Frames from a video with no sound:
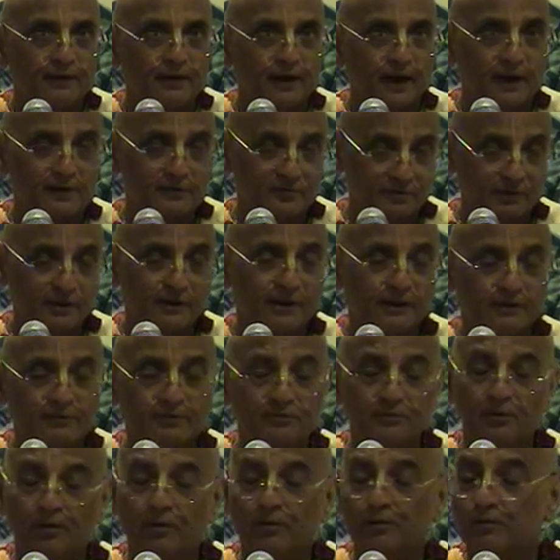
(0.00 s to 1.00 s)
Actually,
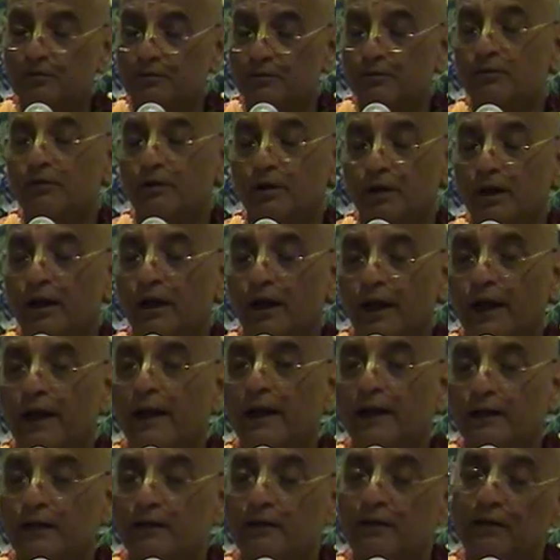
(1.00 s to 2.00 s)
it's not
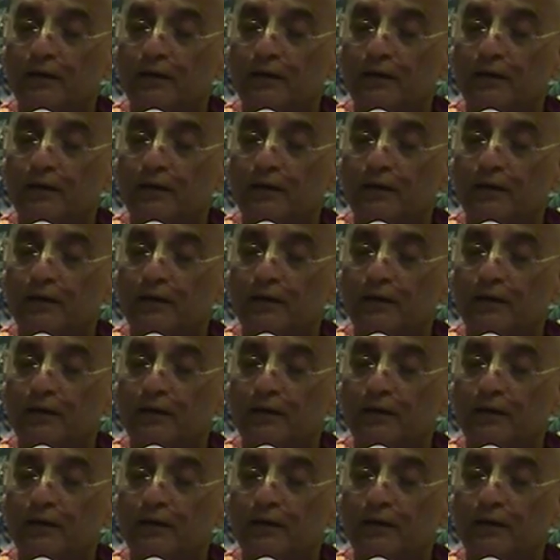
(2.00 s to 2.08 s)
hand,